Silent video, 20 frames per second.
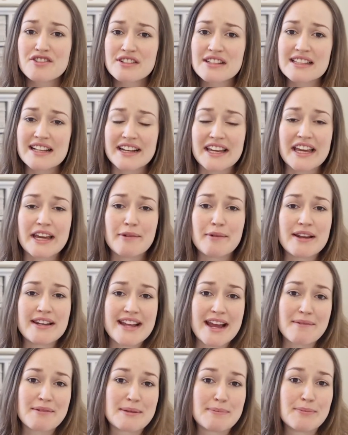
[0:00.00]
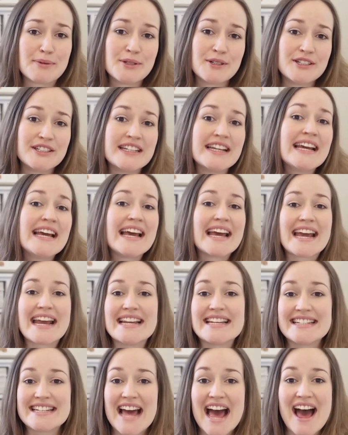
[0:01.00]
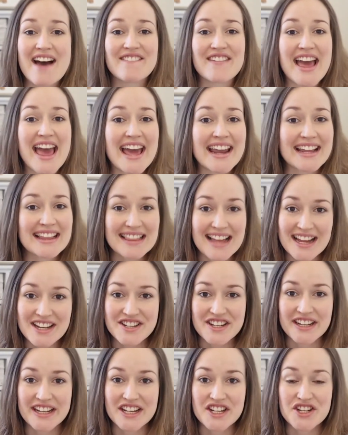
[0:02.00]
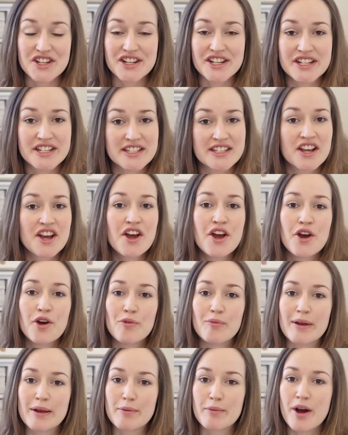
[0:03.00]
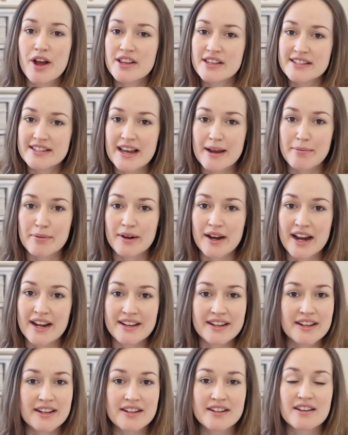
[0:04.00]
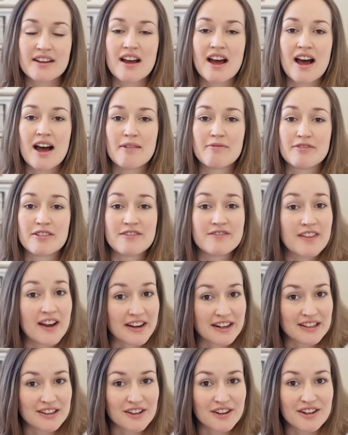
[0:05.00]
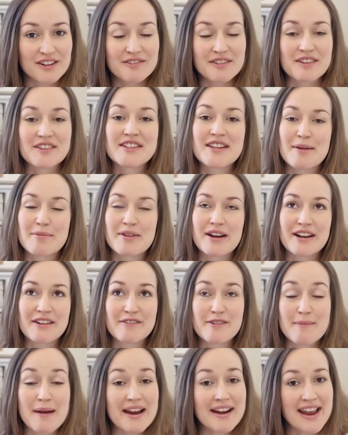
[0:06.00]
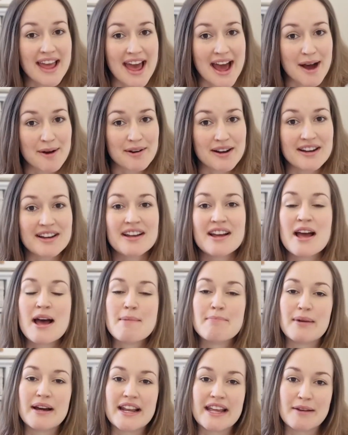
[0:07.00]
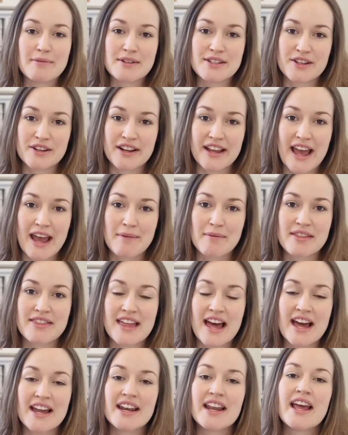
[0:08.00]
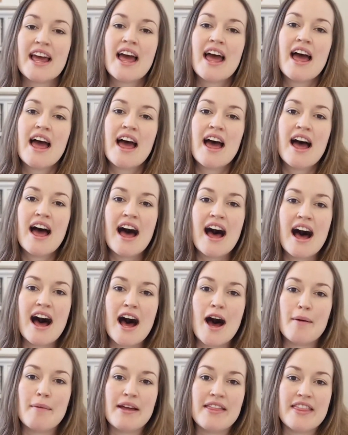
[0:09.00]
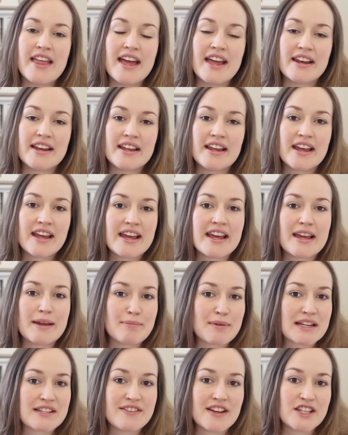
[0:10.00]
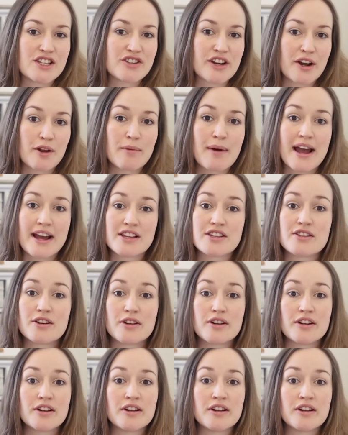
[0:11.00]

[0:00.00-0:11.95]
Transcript: was really lucky when Nate was born. He didn't have any latching issues. We weren't separated for very long. We were separated for about an hour, but he was okay with that. And then he breastfed straight away. So